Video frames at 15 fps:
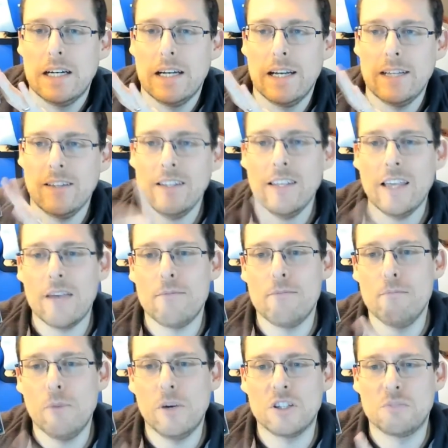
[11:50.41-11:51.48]
it didn't get
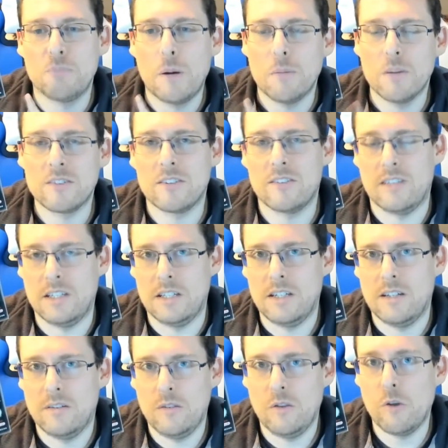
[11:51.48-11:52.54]
much publicity,
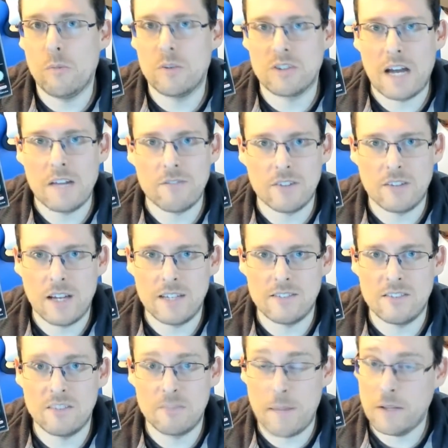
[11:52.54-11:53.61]
not much advertising
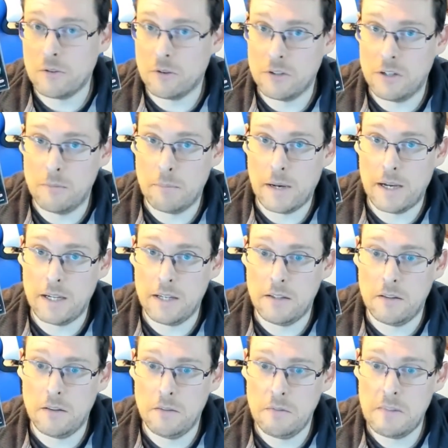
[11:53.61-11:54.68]
spent on it by
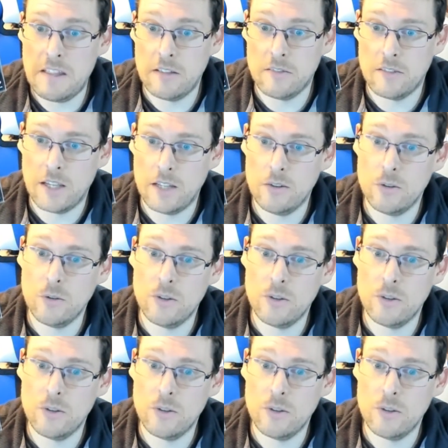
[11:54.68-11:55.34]
Nintendo.